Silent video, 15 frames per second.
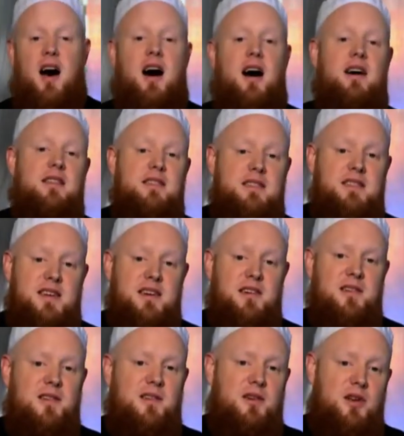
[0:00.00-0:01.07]

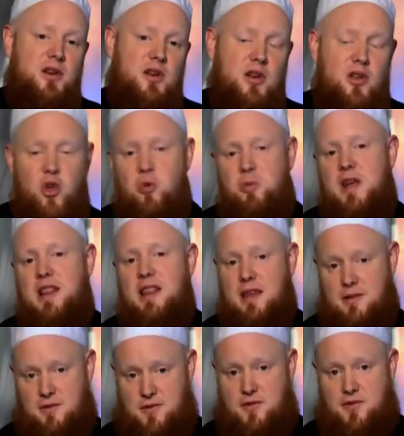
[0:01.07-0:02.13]
until you
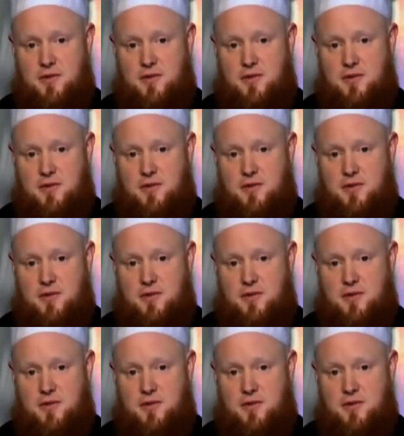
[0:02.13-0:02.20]
believe.